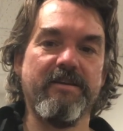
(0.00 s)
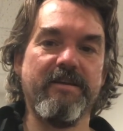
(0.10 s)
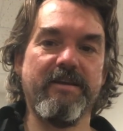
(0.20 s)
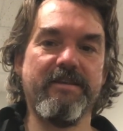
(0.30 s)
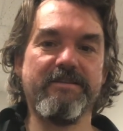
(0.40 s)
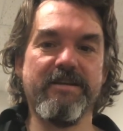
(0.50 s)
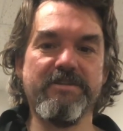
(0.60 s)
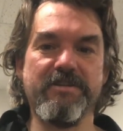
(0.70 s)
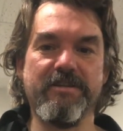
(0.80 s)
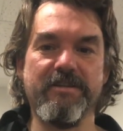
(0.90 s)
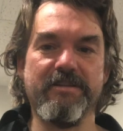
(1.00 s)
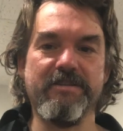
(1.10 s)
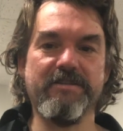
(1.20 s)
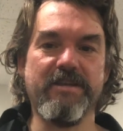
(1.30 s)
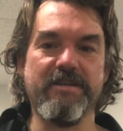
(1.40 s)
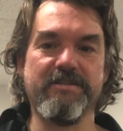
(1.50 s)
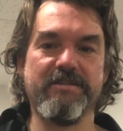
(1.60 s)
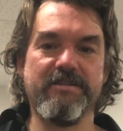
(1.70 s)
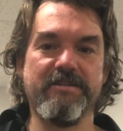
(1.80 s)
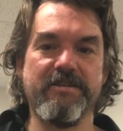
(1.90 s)
And it's actually, in this case,
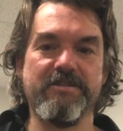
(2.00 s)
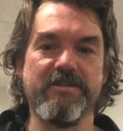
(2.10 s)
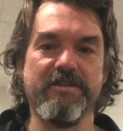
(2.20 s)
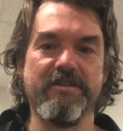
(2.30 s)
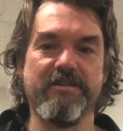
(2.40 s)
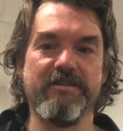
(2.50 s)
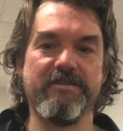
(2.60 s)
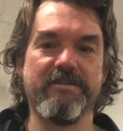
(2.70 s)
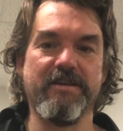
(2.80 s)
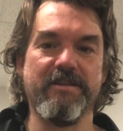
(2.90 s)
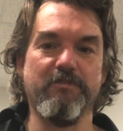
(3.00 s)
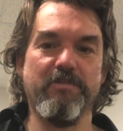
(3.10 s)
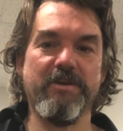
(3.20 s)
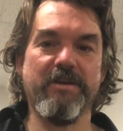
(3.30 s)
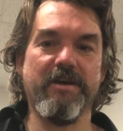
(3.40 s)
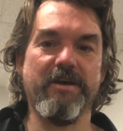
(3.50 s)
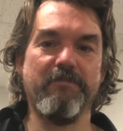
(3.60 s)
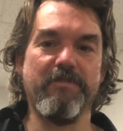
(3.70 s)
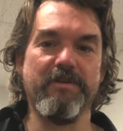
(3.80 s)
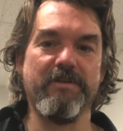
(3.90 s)
touching the side of the pickup
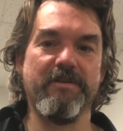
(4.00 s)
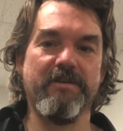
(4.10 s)
and